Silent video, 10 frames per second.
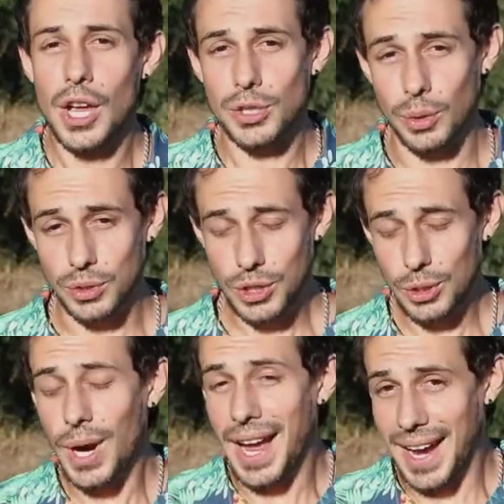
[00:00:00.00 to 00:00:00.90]
So
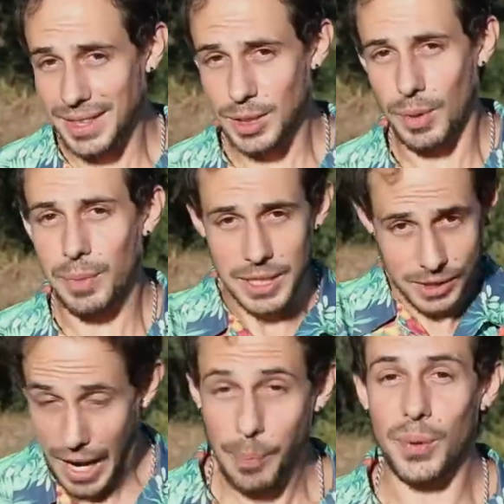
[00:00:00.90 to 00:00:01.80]
do at this moment
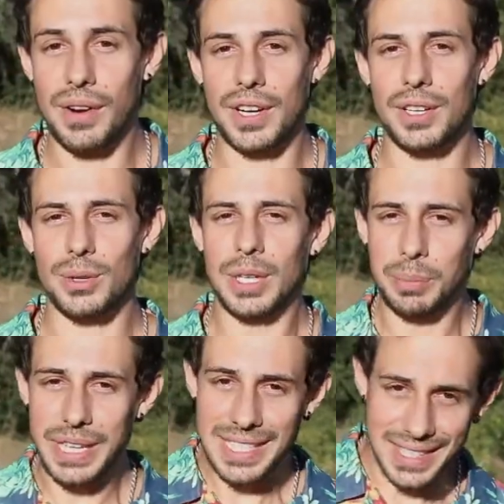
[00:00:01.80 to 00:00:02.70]
stop whatever you're doing,
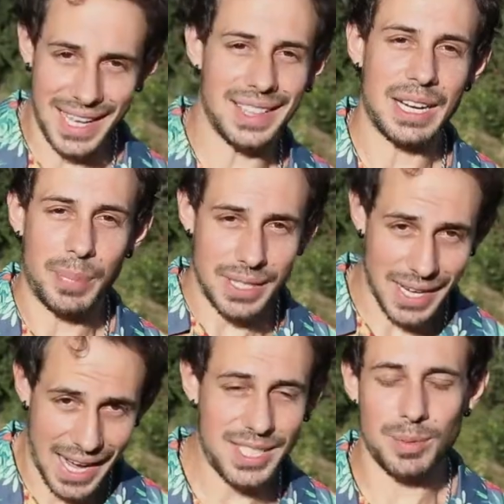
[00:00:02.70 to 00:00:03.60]
please hit that like
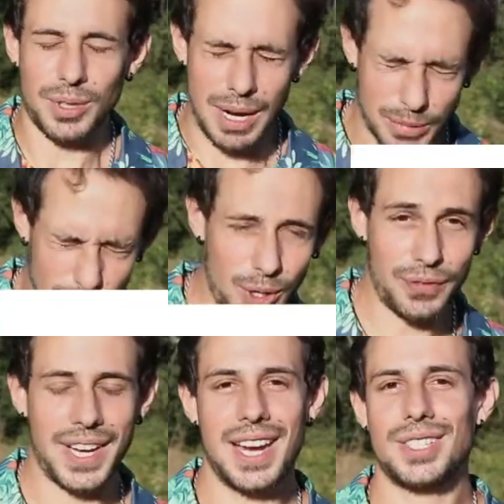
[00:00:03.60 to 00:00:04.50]
button and subscribe, turn
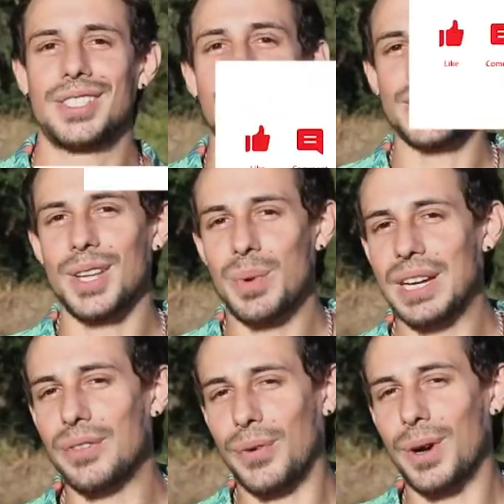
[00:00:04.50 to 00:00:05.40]
notifications on so that we
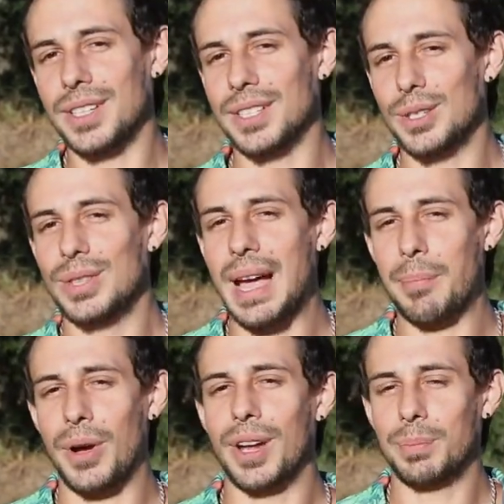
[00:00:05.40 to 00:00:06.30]
can afford to do
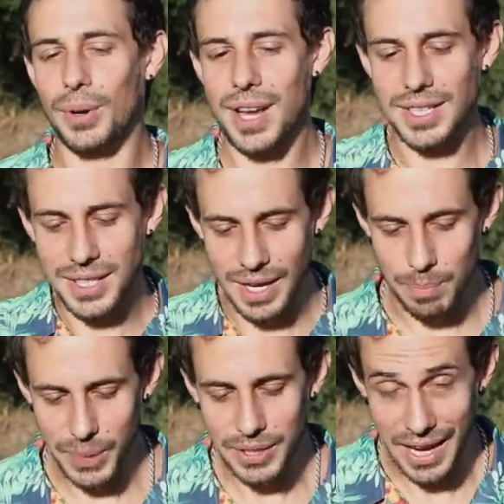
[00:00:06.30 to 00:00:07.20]
that pond process
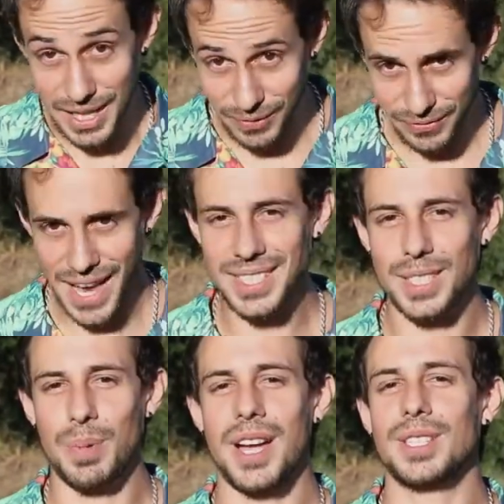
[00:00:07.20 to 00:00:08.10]
and build as fast
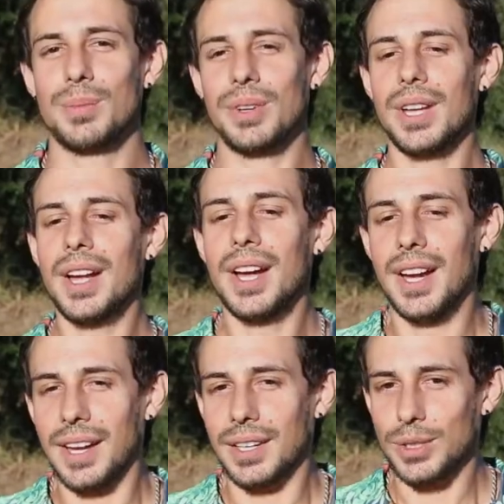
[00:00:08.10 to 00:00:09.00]
as possible.
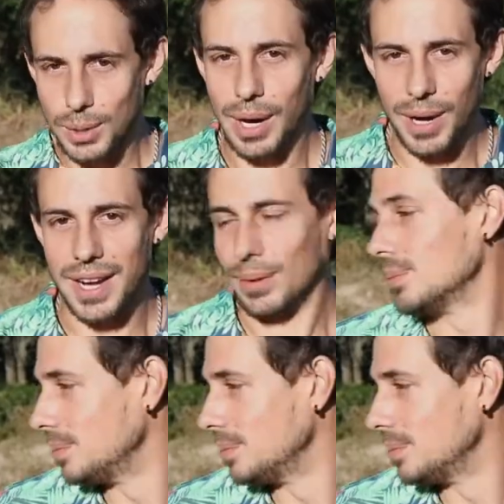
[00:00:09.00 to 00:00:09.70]
Do that right now.